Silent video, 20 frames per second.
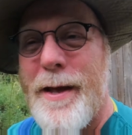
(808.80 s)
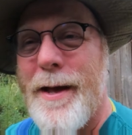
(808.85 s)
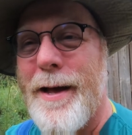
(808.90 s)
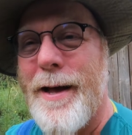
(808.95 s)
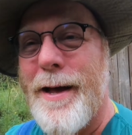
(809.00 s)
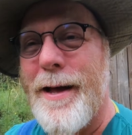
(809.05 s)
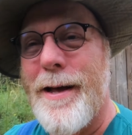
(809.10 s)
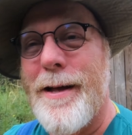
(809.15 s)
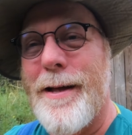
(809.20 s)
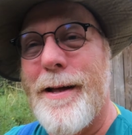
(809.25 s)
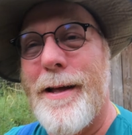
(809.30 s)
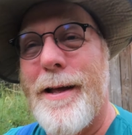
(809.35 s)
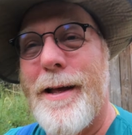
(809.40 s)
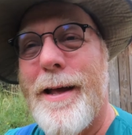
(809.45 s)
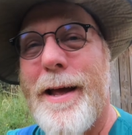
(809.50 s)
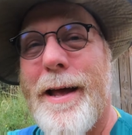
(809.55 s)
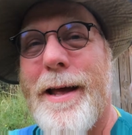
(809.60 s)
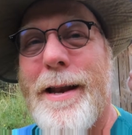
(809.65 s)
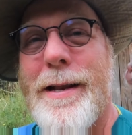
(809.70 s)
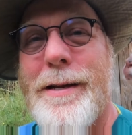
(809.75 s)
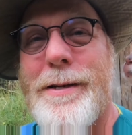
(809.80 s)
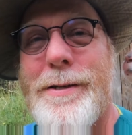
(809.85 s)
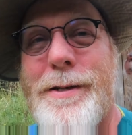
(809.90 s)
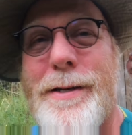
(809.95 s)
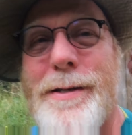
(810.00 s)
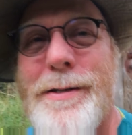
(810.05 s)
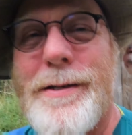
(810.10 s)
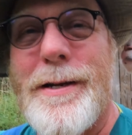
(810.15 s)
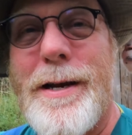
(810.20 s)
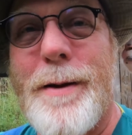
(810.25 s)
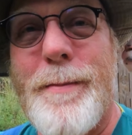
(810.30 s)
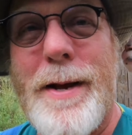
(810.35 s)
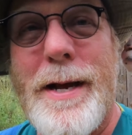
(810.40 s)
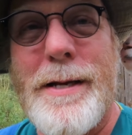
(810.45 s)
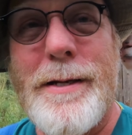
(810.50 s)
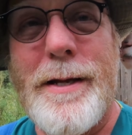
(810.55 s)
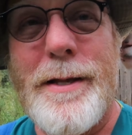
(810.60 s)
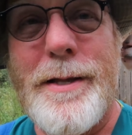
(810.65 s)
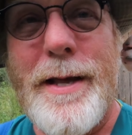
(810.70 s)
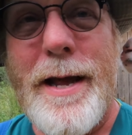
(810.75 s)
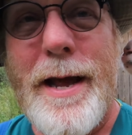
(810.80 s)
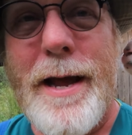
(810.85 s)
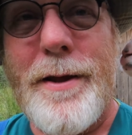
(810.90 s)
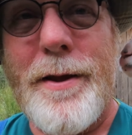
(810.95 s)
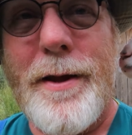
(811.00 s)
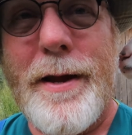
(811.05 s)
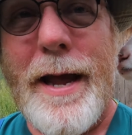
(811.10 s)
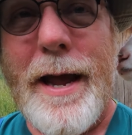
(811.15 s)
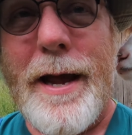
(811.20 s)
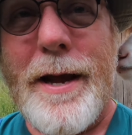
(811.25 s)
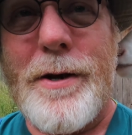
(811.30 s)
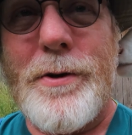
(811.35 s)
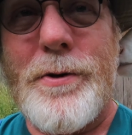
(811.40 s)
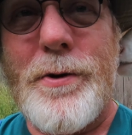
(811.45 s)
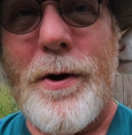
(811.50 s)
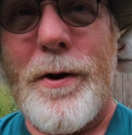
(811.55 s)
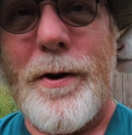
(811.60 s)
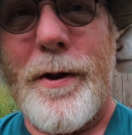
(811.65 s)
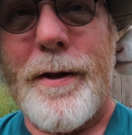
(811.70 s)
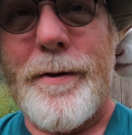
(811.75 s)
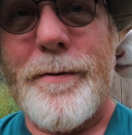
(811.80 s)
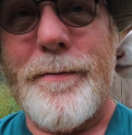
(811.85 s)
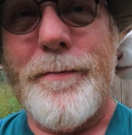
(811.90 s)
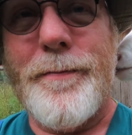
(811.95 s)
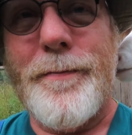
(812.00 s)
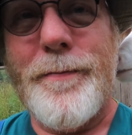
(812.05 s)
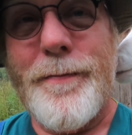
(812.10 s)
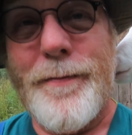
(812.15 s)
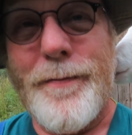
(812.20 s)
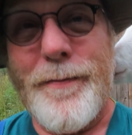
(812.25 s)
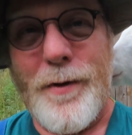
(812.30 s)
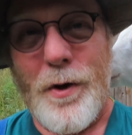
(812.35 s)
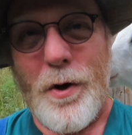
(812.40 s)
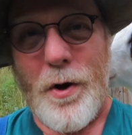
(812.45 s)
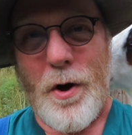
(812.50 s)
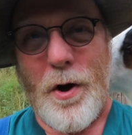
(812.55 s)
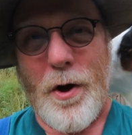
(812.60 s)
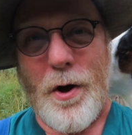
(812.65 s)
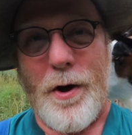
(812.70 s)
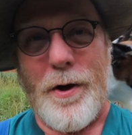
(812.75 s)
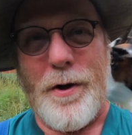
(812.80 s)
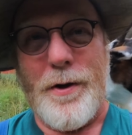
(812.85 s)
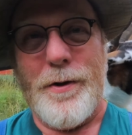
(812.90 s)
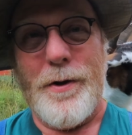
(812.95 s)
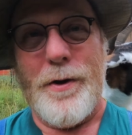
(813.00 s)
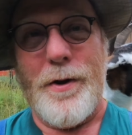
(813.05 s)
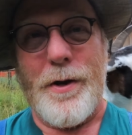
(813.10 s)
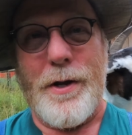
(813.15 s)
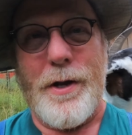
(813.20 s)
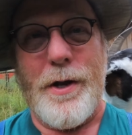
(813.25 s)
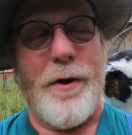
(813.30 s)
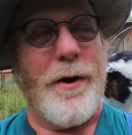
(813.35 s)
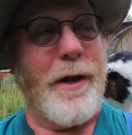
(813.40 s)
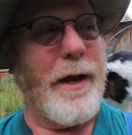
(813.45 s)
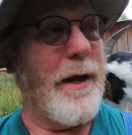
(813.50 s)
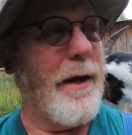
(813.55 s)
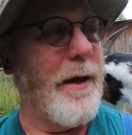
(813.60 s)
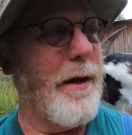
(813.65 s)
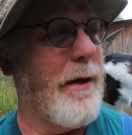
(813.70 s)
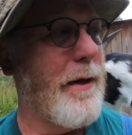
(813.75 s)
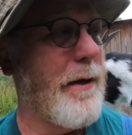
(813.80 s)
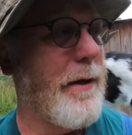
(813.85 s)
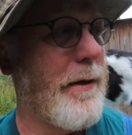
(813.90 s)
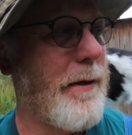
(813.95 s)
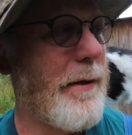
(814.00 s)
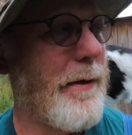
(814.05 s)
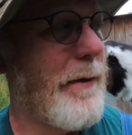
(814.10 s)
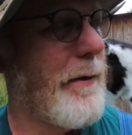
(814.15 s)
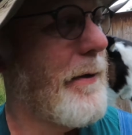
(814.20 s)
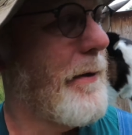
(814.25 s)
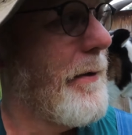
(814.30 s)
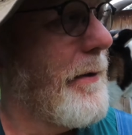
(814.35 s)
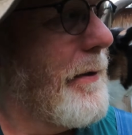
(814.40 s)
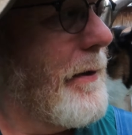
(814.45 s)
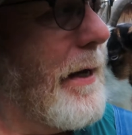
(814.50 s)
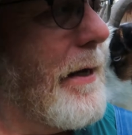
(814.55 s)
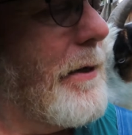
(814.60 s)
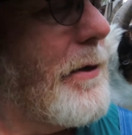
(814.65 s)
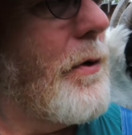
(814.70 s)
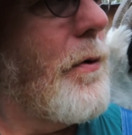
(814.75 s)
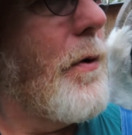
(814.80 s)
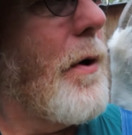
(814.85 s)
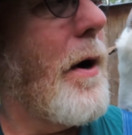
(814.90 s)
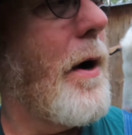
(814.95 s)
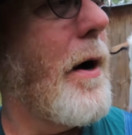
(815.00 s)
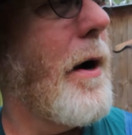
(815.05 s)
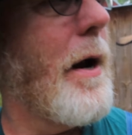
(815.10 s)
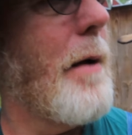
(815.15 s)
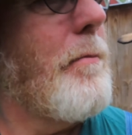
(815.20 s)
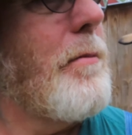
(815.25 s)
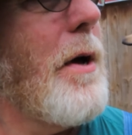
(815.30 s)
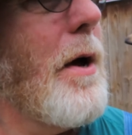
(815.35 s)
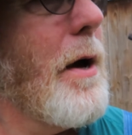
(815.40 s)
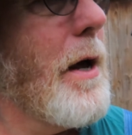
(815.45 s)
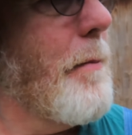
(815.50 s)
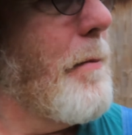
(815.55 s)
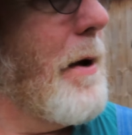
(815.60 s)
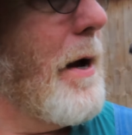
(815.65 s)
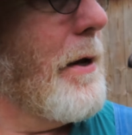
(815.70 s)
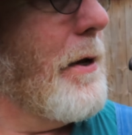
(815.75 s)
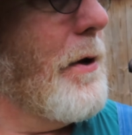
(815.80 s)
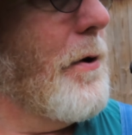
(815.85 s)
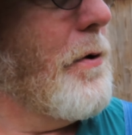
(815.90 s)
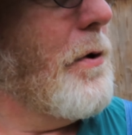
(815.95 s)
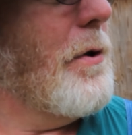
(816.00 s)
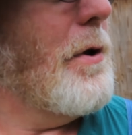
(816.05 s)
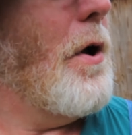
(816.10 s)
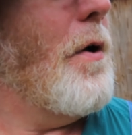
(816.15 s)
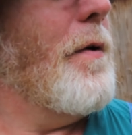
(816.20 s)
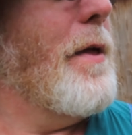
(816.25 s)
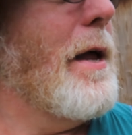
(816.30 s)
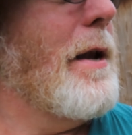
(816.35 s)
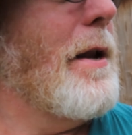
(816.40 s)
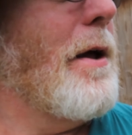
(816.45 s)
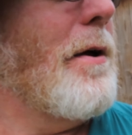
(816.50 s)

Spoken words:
And it's just an amazing thing. You can't control it. Aw, you're a cutie. Yes, you are. I'm talking about you, and you know that,